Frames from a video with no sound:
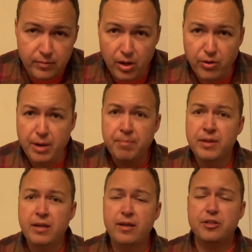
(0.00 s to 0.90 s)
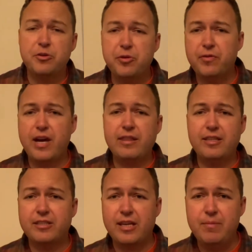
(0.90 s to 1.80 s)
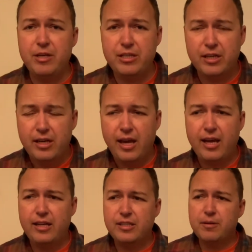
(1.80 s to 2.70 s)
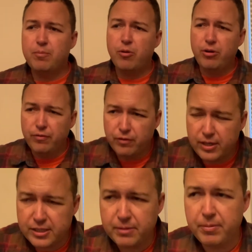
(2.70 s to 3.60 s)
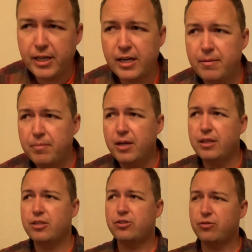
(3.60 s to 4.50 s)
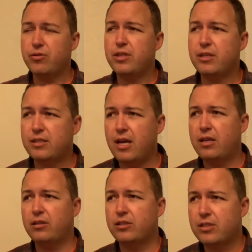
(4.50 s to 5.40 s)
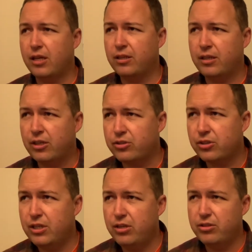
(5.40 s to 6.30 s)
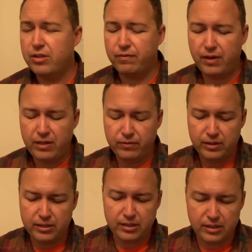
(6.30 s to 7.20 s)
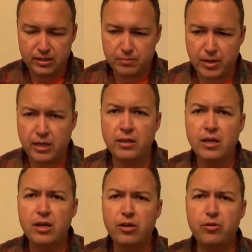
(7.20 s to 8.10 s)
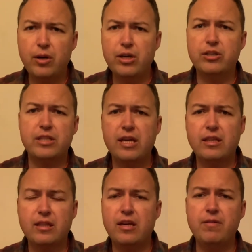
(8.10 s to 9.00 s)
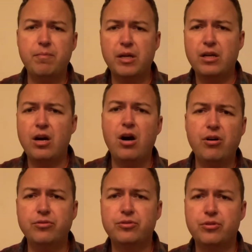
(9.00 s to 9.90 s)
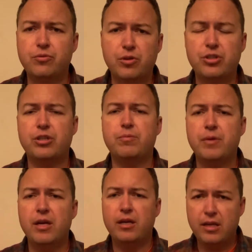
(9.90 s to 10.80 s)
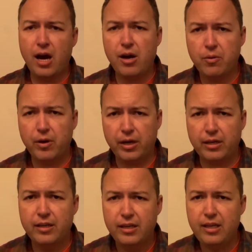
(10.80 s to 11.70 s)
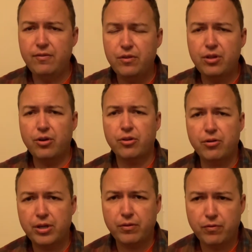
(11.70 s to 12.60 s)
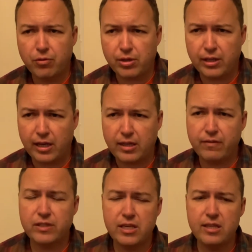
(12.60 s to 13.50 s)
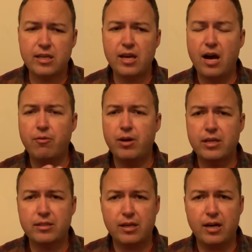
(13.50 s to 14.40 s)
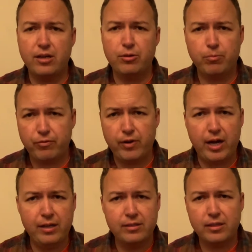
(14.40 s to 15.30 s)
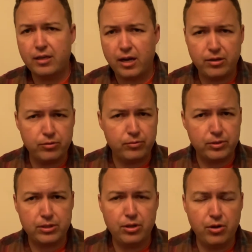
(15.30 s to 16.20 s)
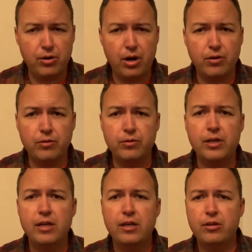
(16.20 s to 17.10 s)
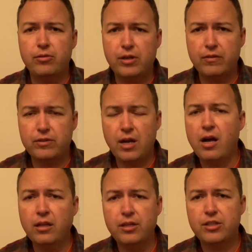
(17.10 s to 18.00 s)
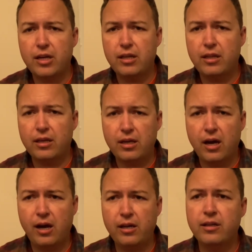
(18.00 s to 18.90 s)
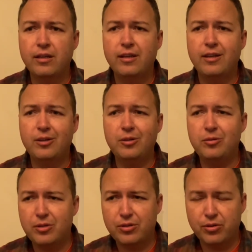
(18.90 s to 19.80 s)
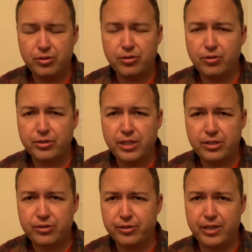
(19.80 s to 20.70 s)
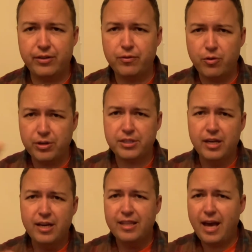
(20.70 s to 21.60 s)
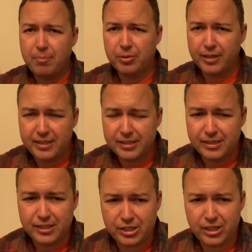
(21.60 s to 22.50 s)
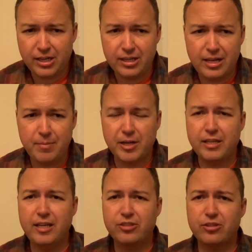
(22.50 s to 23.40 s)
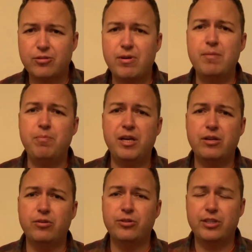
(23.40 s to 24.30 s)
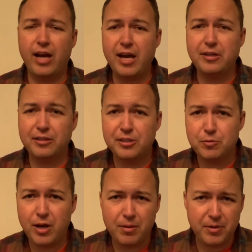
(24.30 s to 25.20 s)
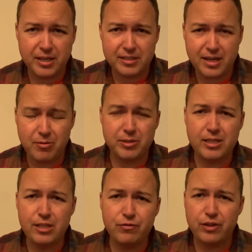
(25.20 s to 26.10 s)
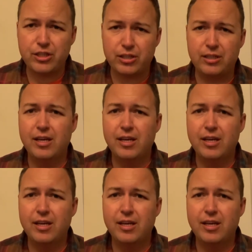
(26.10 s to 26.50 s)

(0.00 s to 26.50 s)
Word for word: Okay, so we've got this image, and it's important for us to pick up on the story that Daniel is telling here. So here's the faithfulness of these men who understand that they have been called to worship Yahweh, even though they're in a foreign land. They've seen that Yahweh is the God who provides, the God who's know all who who gives knowledge, and the God who controls history. And of course, that plays into uh, Nebuchadnezzar's great big golden idol as well, because that was his vision.